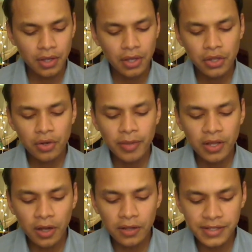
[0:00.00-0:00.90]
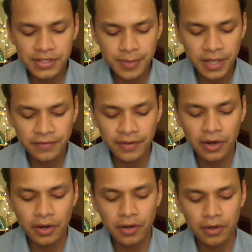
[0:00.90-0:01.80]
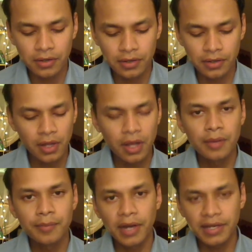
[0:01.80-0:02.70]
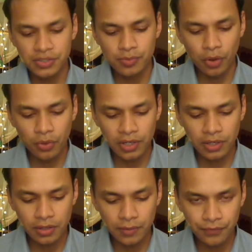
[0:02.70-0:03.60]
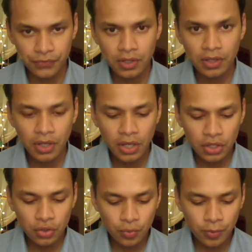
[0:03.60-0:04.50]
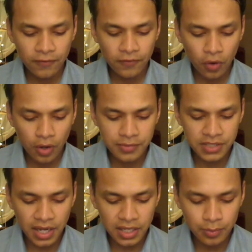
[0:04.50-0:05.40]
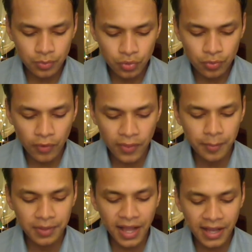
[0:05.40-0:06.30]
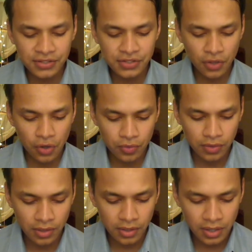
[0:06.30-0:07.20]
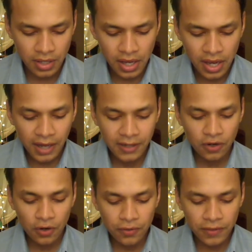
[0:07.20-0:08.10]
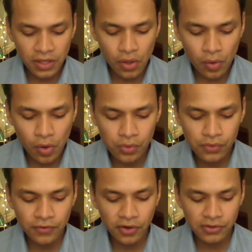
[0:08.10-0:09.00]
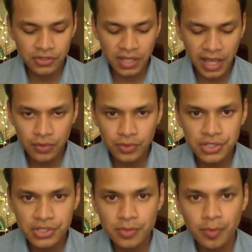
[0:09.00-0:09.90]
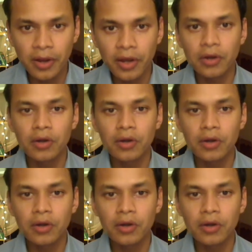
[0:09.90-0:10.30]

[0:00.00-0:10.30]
Your Bengali is made of air, mine is broken. You perform tayammum with a black stone, unearthing your own father's language into prayer.